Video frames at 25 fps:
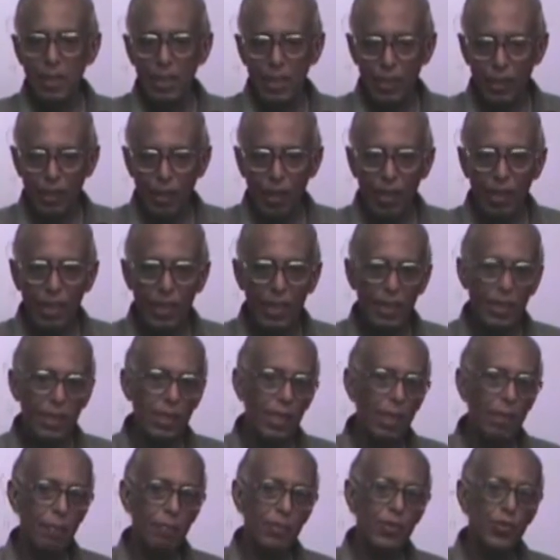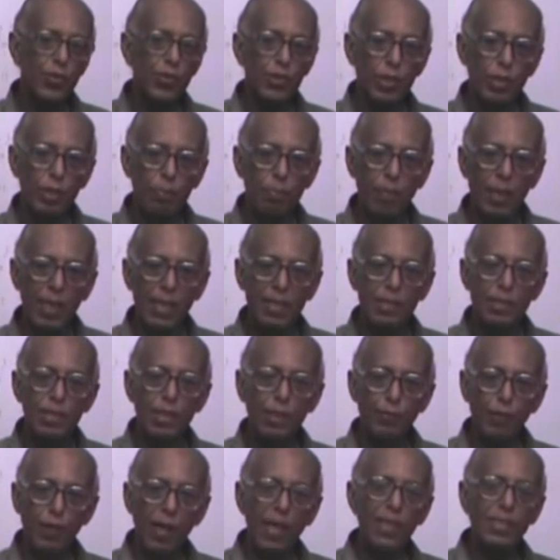inorganic chemistry by
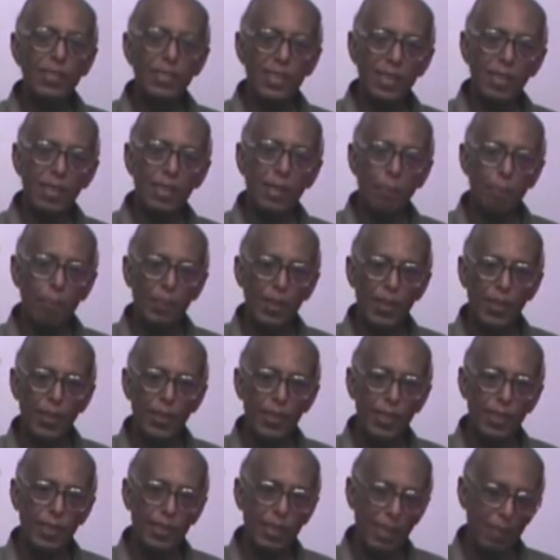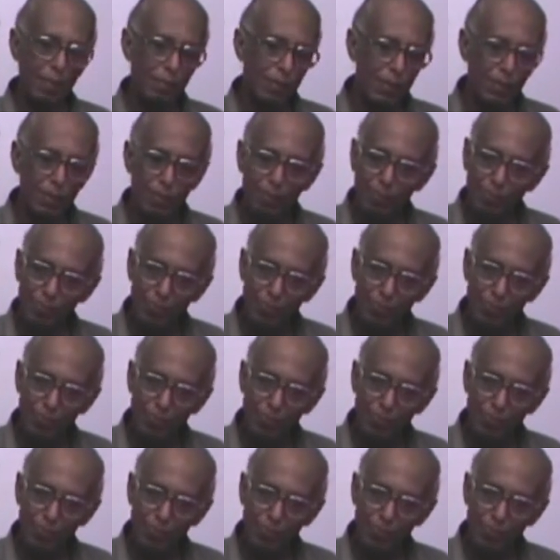devising a periodic table.